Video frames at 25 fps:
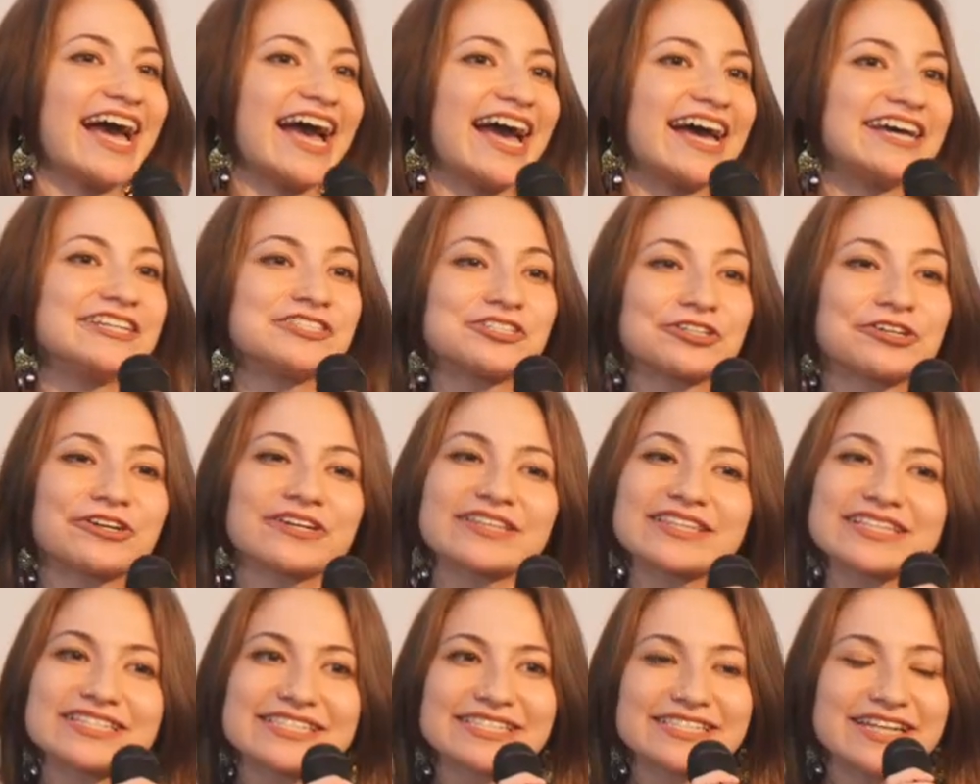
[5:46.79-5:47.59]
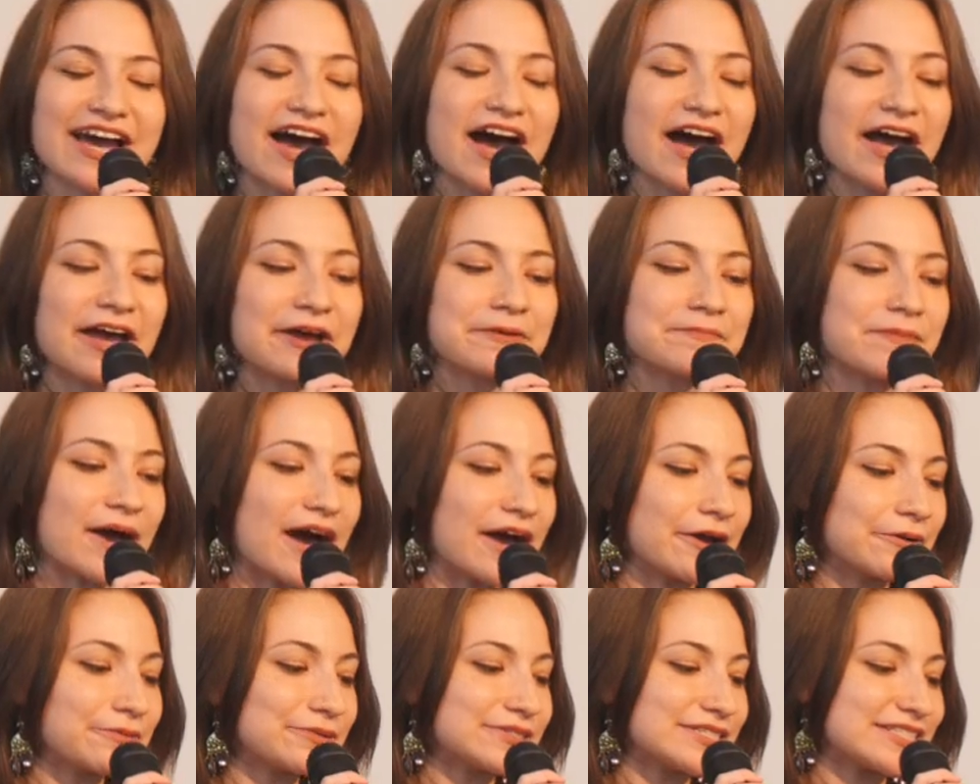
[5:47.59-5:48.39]
And during this time,
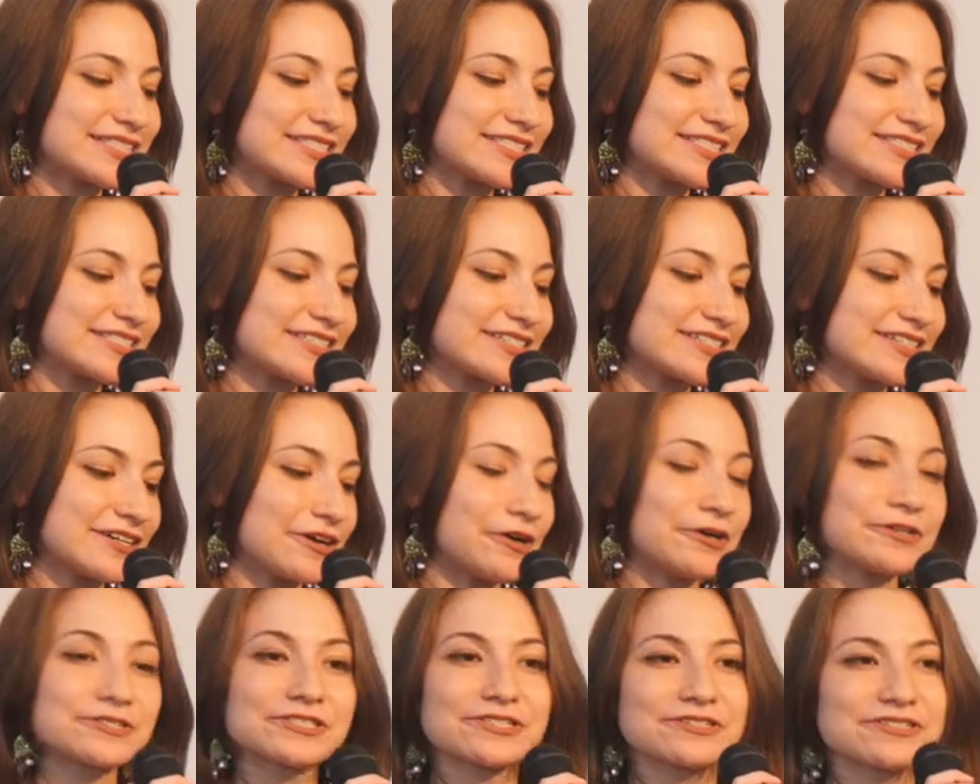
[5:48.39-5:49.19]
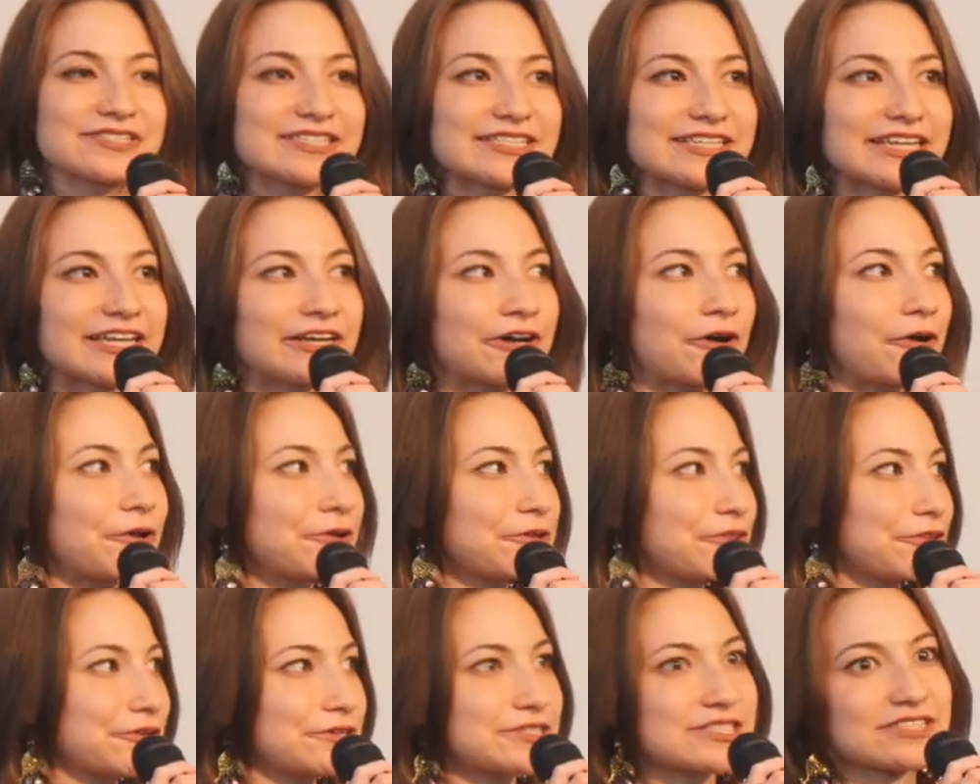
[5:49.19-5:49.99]
I was also seeing
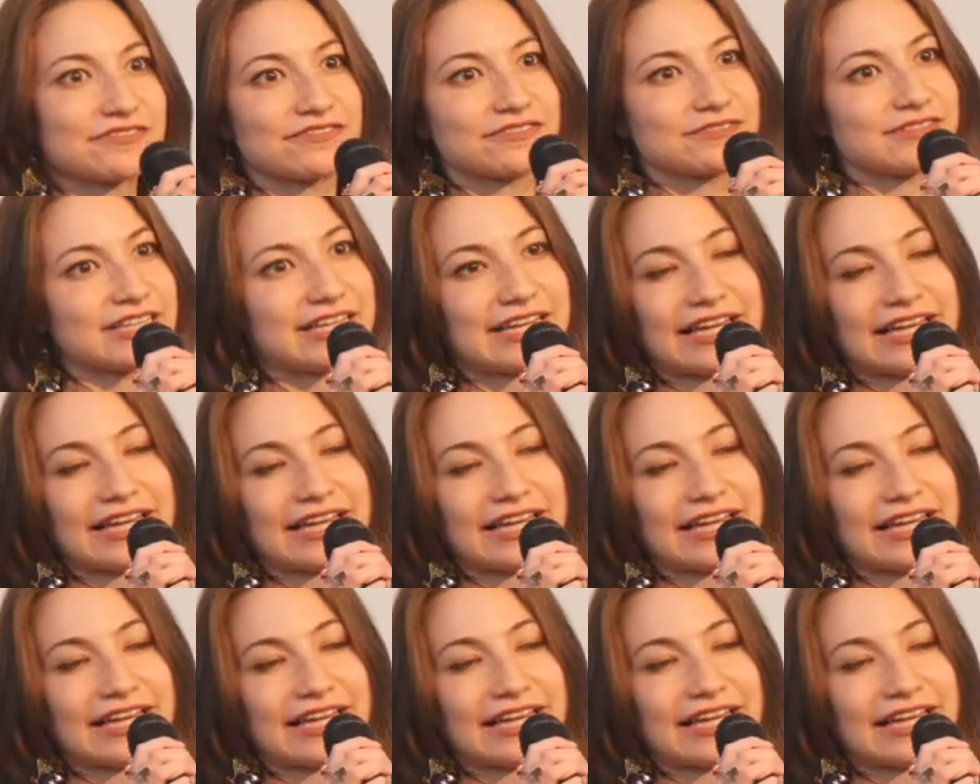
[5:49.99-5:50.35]
all those